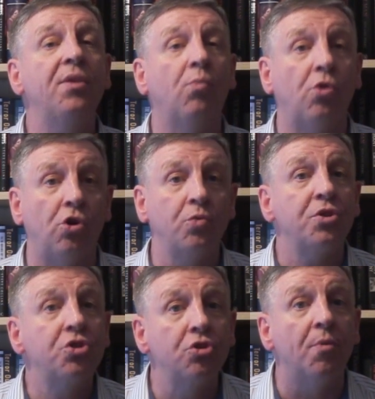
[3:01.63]
in the ward
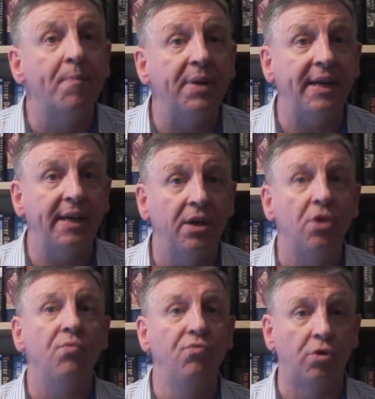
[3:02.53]
was dumping
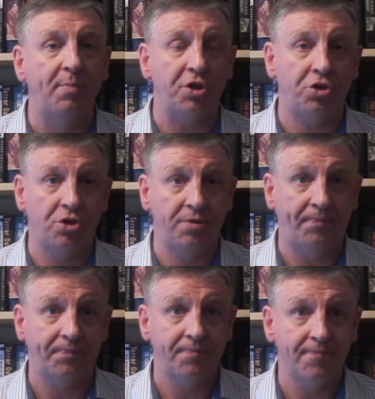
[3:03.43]
rubbish.
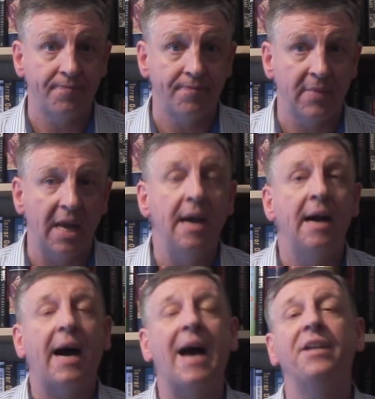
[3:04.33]

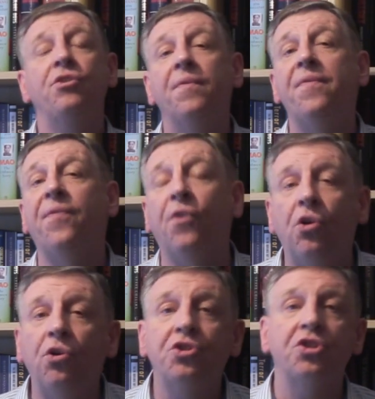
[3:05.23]
And
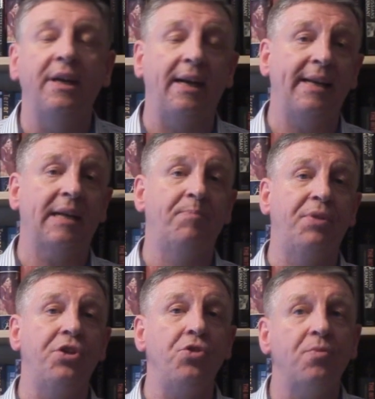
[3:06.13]
unfortunately, I'd
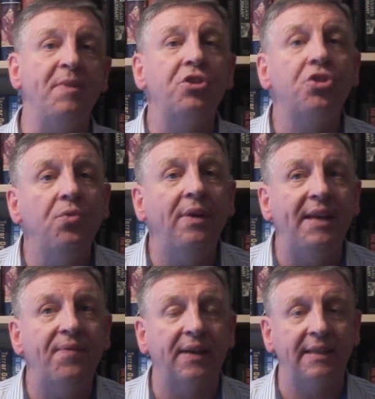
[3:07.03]
produced me two
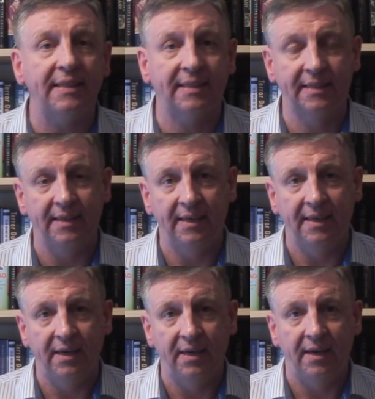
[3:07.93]
leaflets
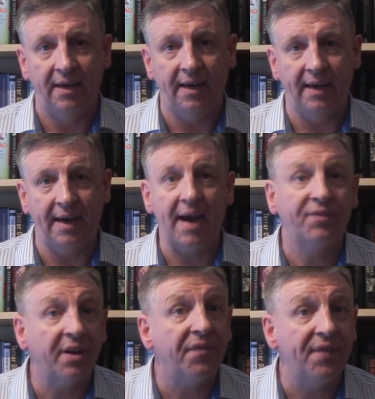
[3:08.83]

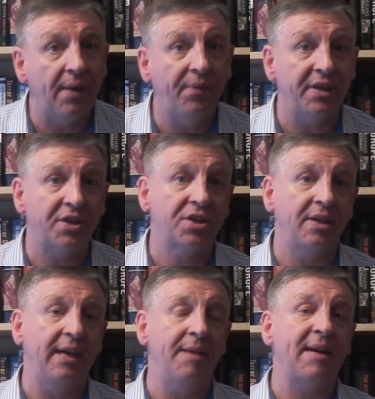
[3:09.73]
after I found
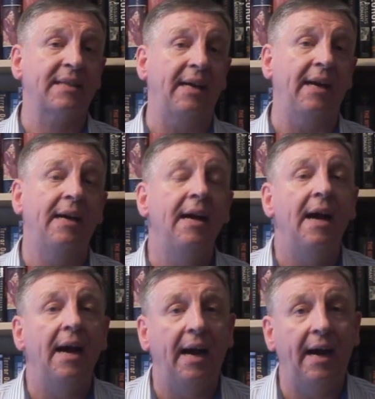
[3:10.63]
this matter
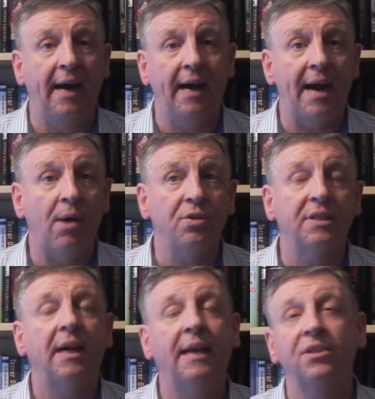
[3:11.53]

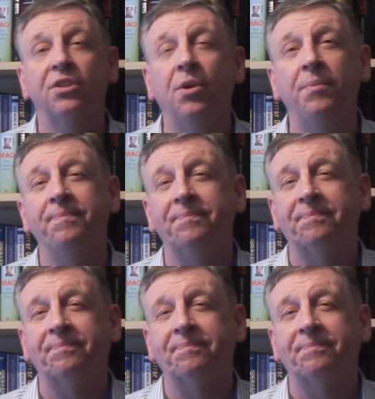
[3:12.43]
out. And so